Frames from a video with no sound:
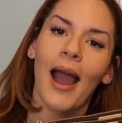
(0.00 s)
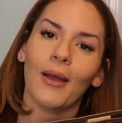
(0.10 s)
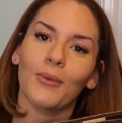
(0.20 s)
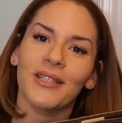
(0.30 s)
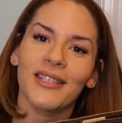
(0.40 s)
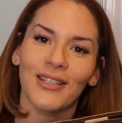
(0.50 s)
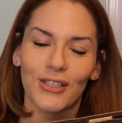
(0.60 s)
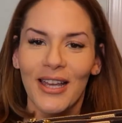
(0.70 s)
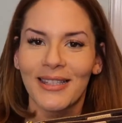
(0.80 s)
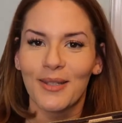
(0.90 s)
I would
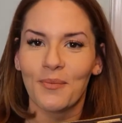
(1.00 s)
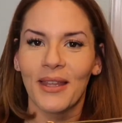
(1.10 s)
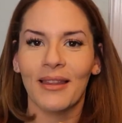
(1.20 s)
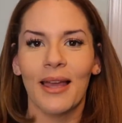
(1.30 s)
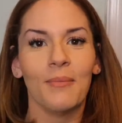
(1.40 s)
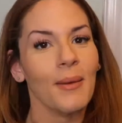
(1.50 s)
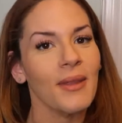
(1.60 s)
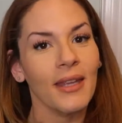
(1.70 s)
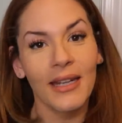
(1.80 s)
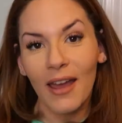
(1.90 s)
suggest something like maybe
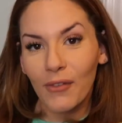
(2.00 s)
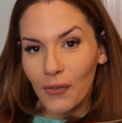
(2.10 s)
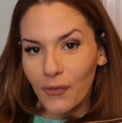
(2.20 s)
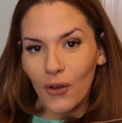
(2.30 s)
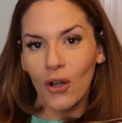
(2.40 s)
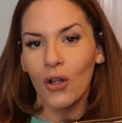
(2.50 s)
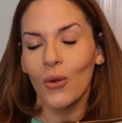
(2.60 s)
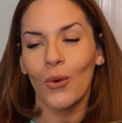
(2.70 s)
the Neverfull